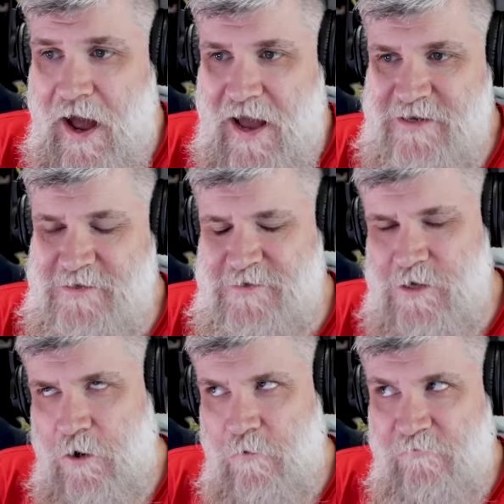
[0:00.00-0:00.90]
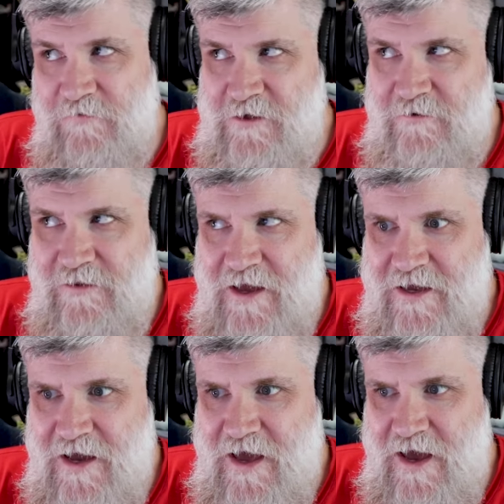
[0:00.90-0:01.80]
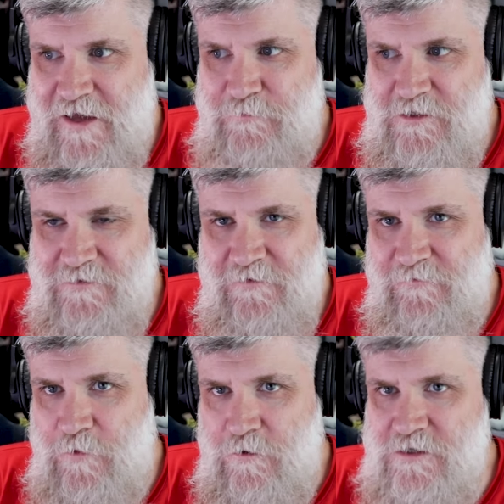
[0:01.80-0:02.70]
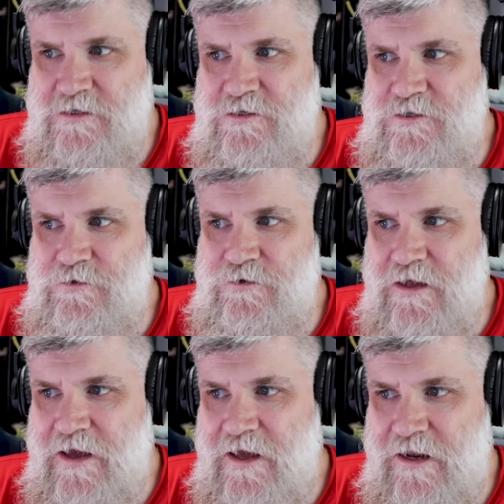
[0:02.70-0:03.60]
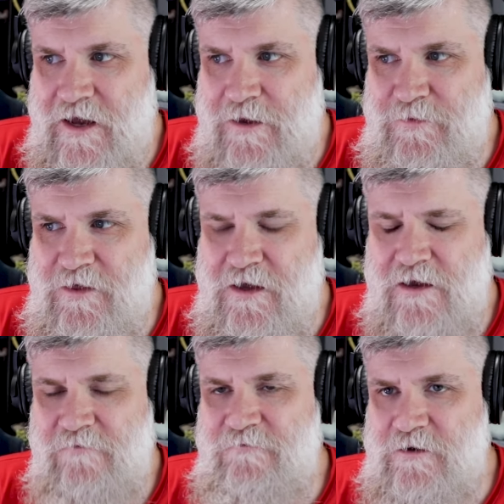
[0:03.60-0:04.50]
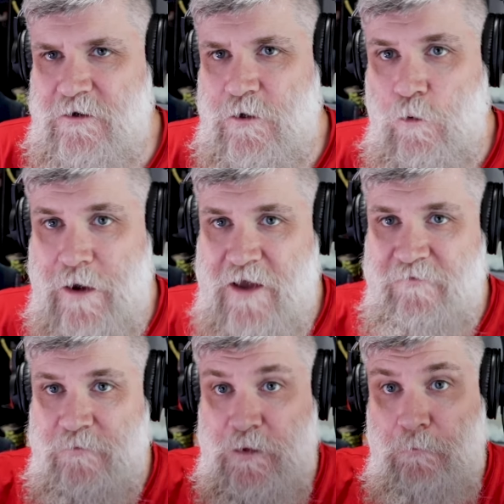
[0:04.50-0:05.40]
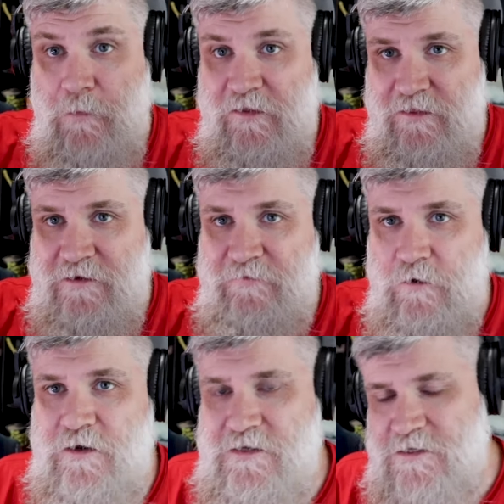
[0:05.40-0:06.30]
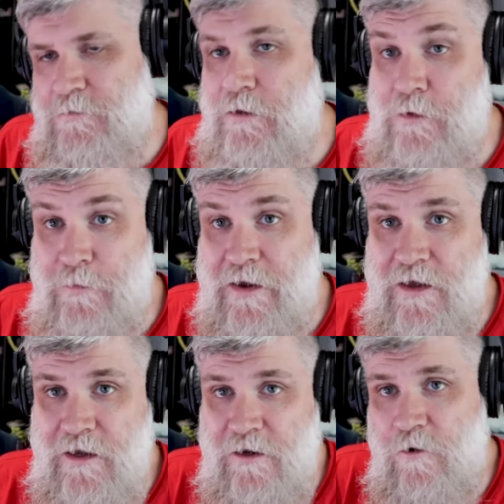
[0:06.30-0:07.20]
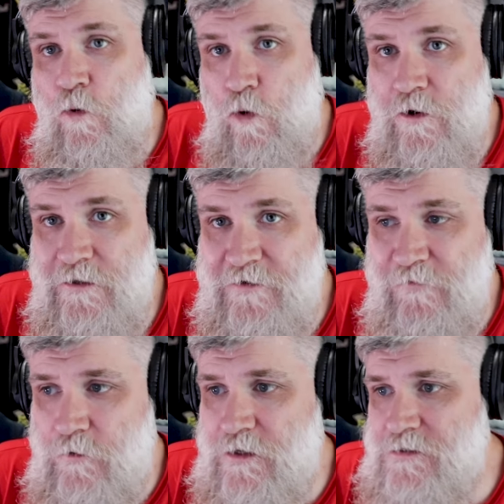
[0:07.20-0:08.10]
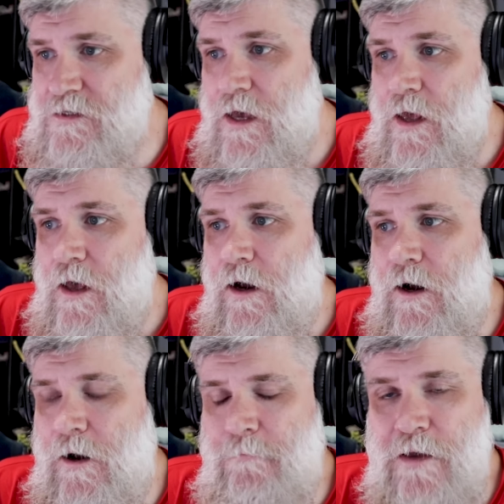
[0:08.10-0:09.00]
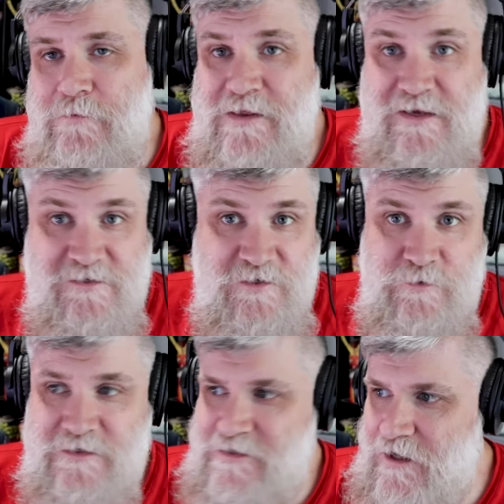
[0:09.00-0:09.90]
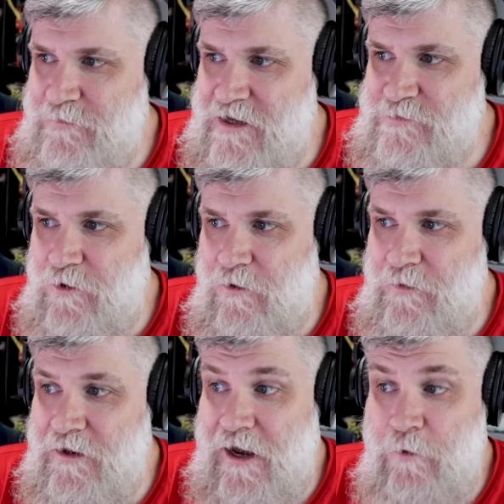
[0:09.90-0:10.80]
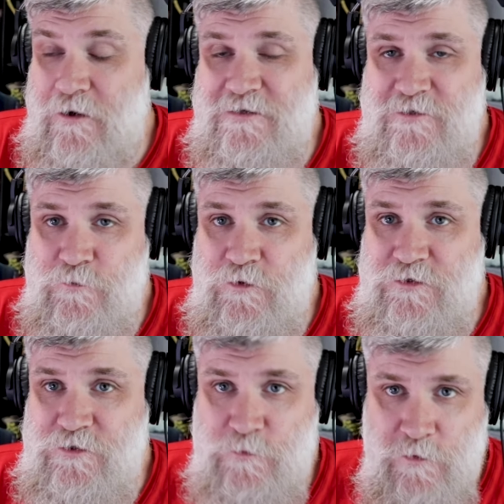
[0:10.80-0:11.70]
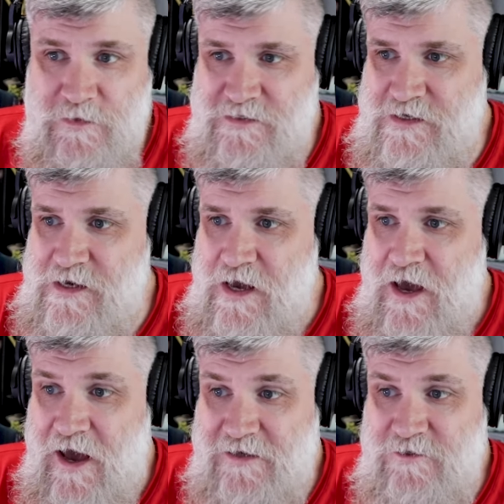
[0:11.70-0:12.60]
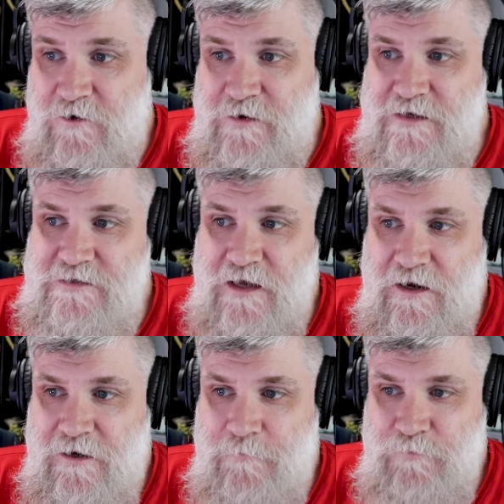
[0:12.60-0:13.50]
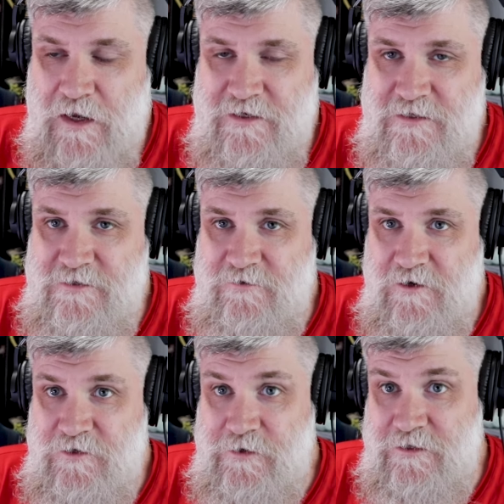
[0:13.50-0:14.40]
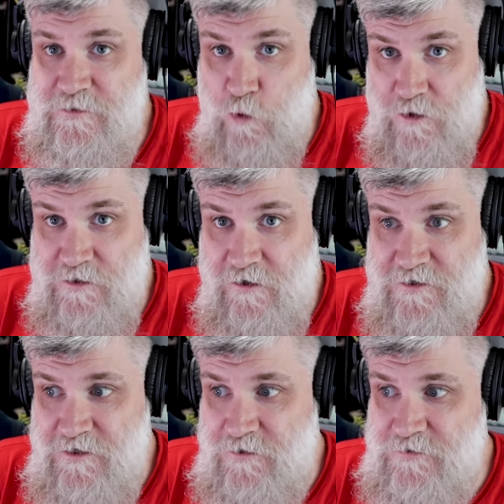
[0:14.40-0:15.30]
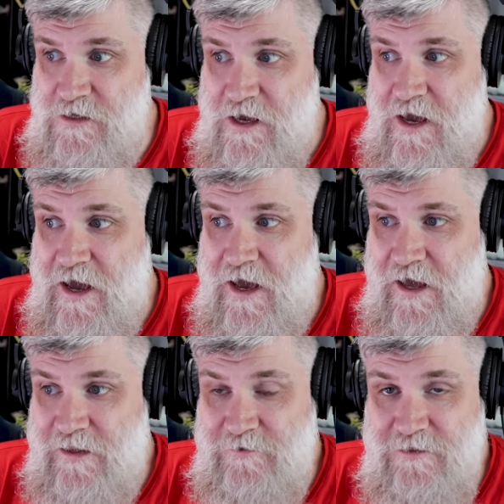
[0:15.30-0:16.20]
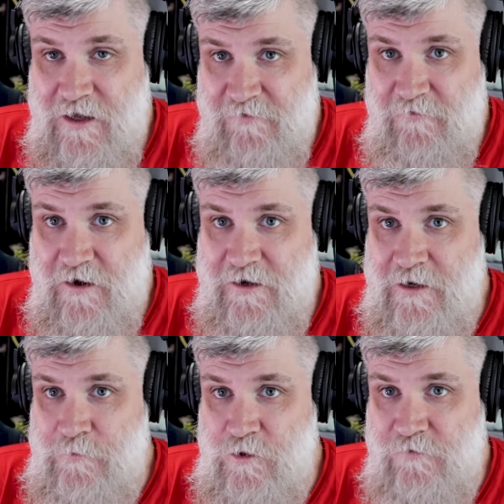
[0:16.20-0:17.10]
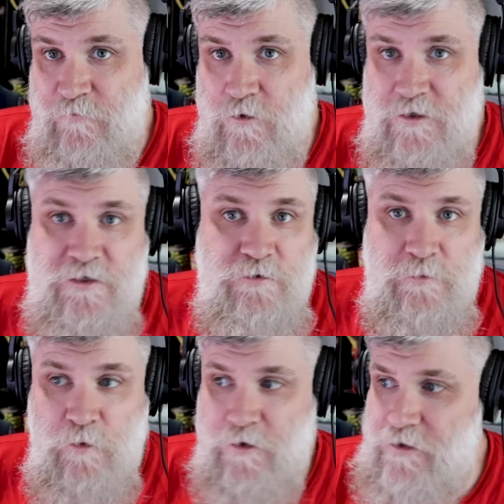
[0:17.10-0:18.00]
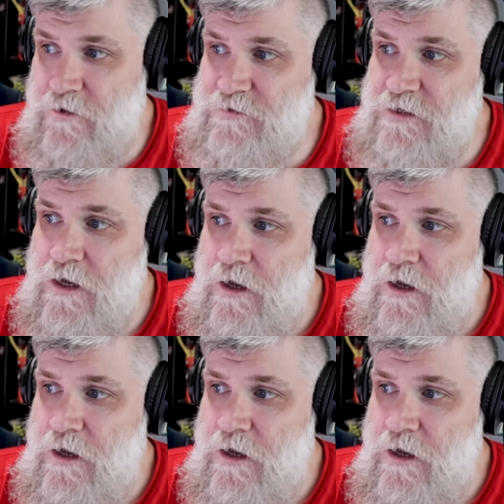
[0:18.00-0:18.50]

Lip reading: I don't feel like I had much of a focus in June, and I am thinking of veering away from the monthly focus and maybe making it a quarterly focus. Maybe that's too inside baseball, but I was super, super busy. As always, I did start doing the sports card shows, and that was a lot of fun, and I'm looking forward to doing more of those.